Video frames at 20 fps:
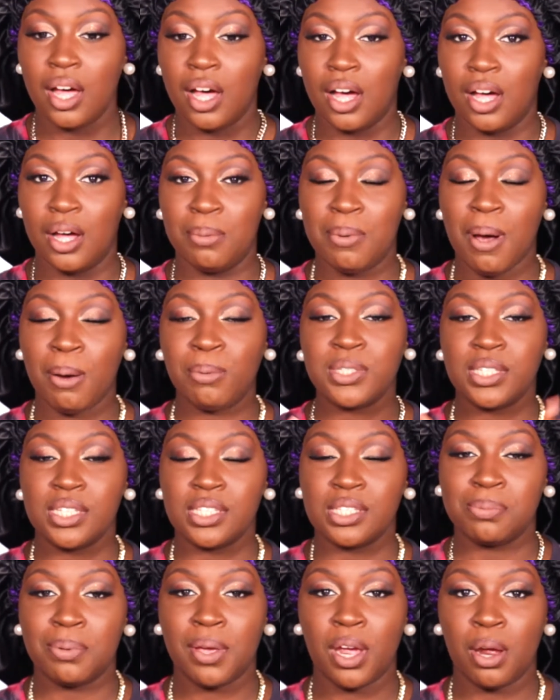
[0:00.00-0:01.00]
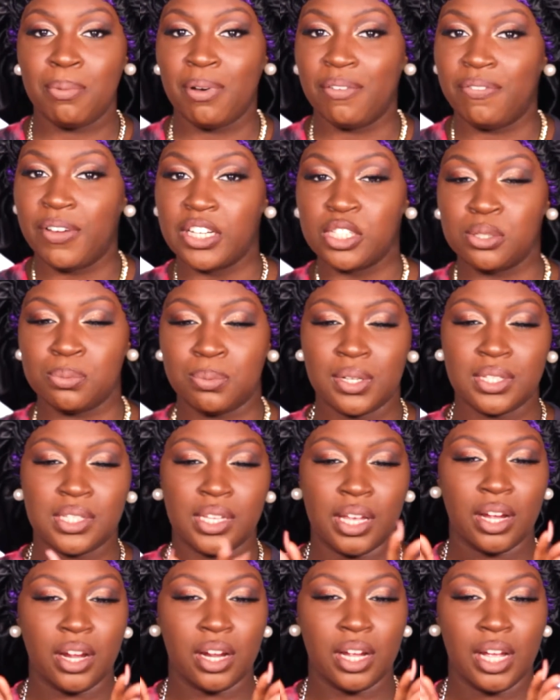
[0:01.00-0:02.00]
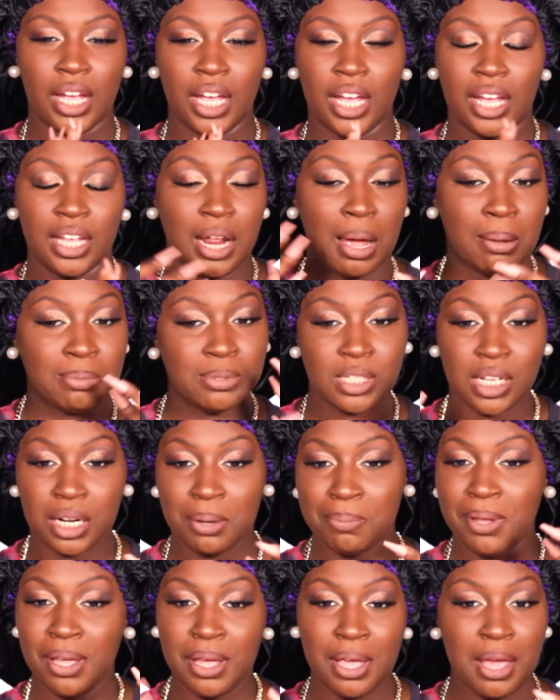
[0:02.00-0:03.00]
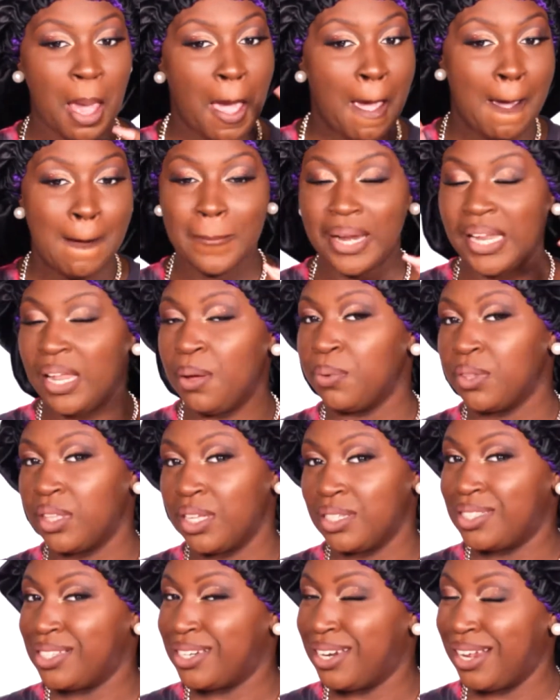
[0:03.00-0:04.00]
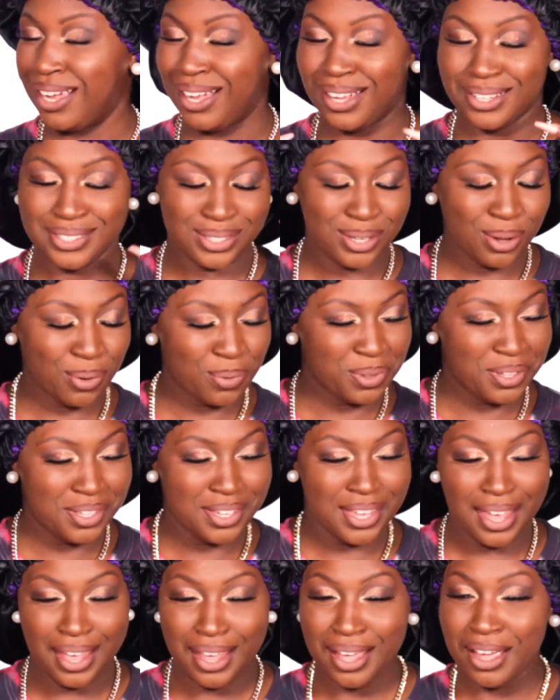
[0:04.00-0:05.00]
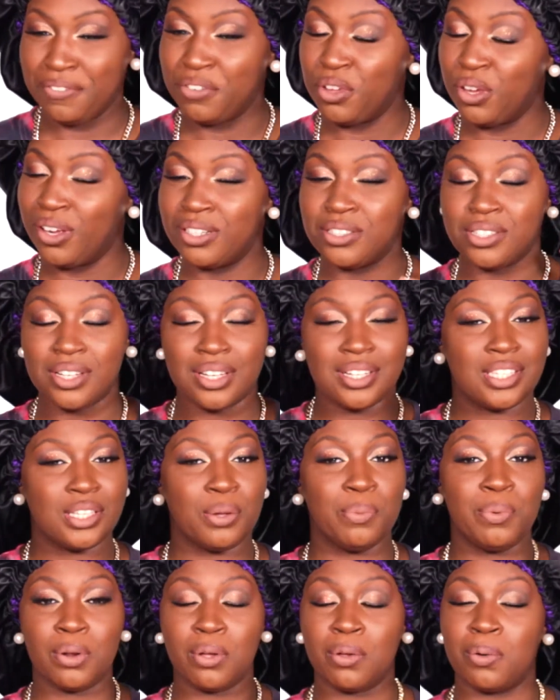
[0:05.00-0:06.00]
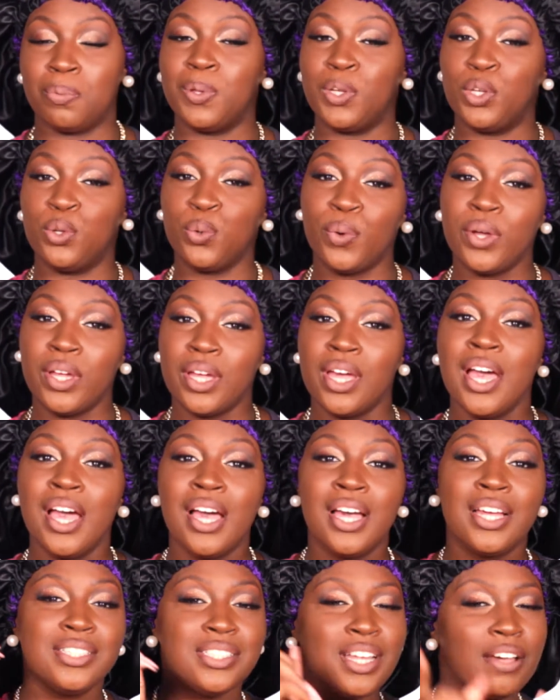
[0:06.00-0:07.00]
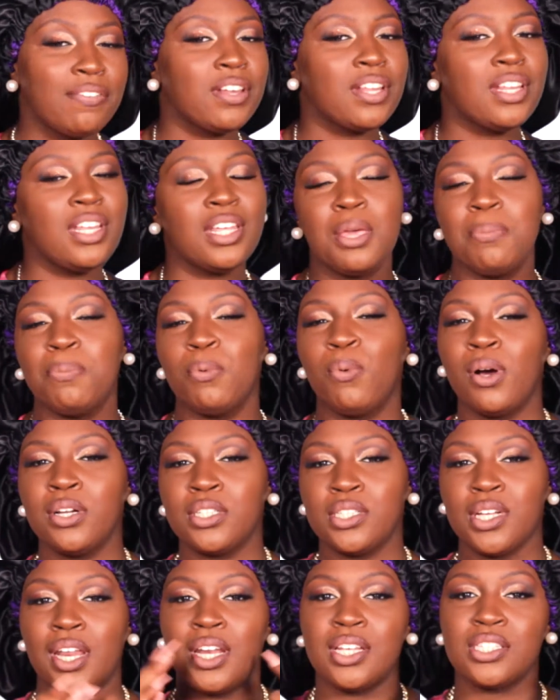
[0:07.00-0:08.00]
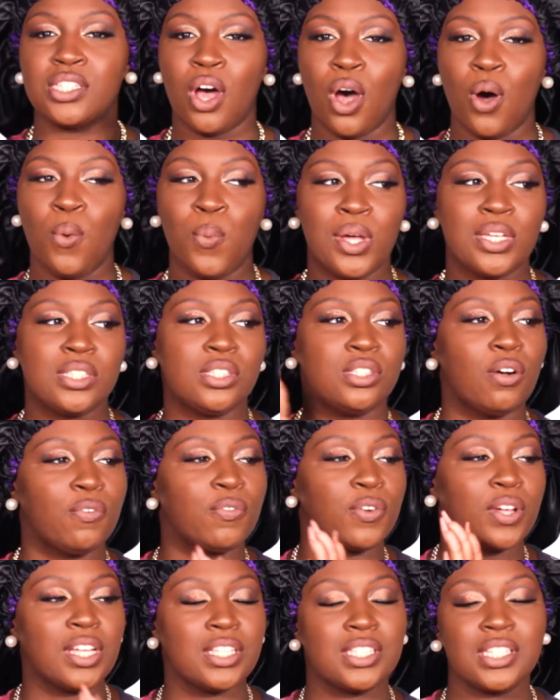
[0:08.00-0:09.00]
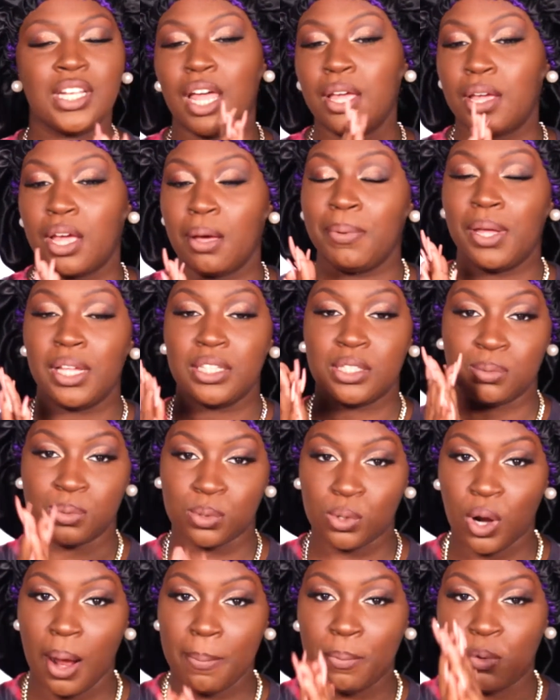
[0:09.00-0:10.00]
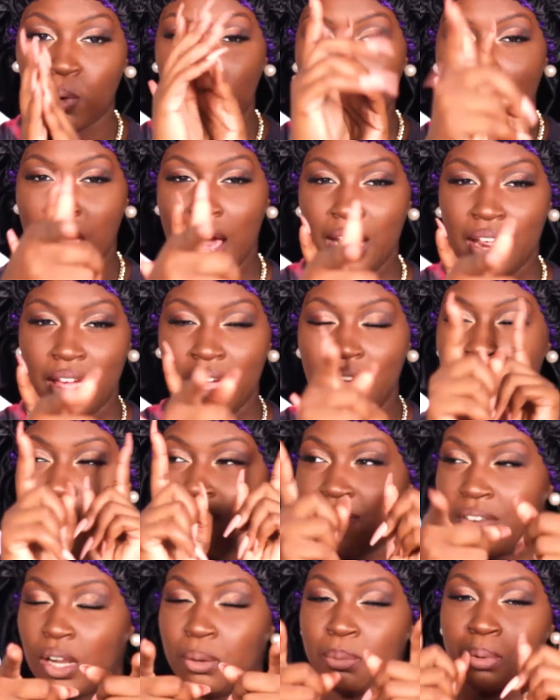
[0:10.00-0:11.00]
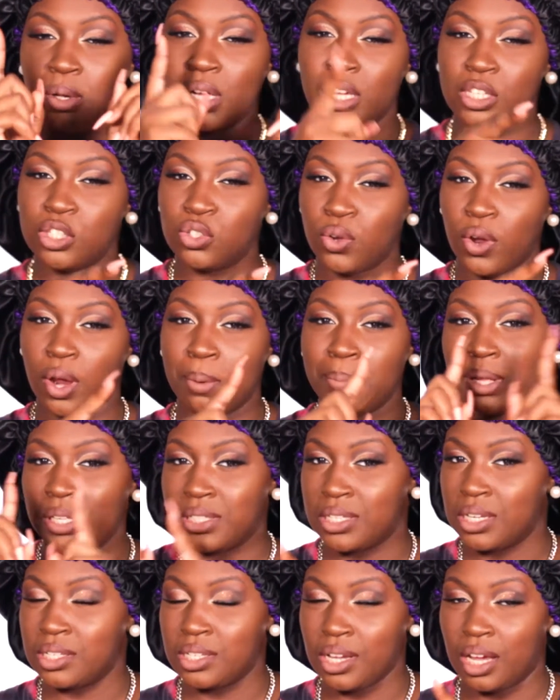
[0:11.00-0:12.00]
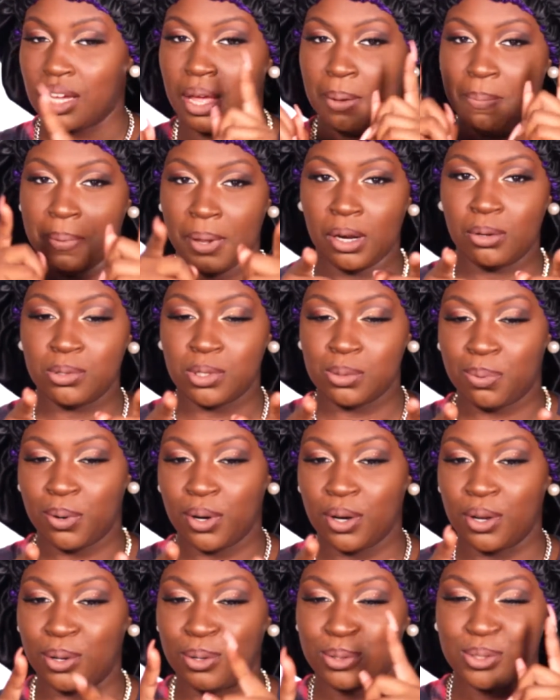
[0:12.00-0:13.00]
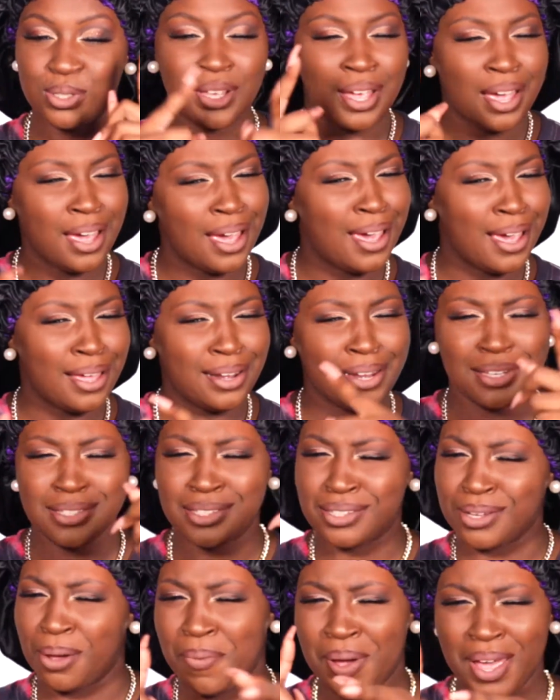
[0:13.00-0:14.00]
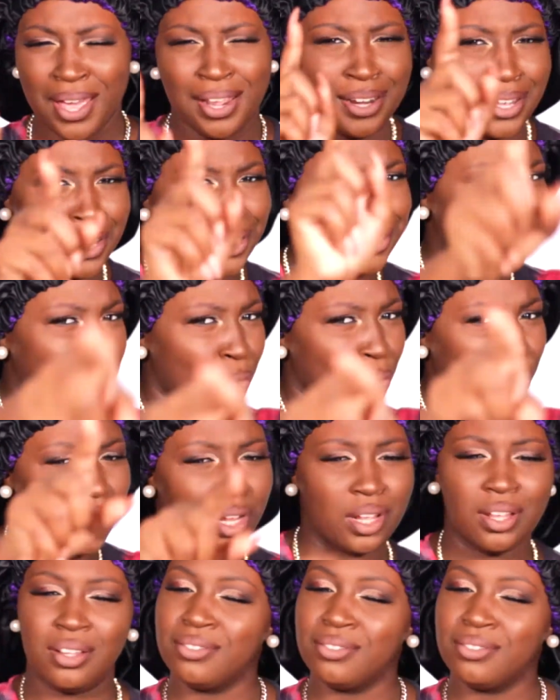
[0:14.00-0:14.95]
I was sent some hair by Fashion Plus Hair, and I'm just going to be playing with that today. So yeah, if you're interested in seeing what I'm going to be doing, definitely keep on watching. And as always, don't forget to like, comment, and subscribe. And while you're at it, follow me on Instagram and TikTok at PinupsAndPearls. And let's go ahead and get started.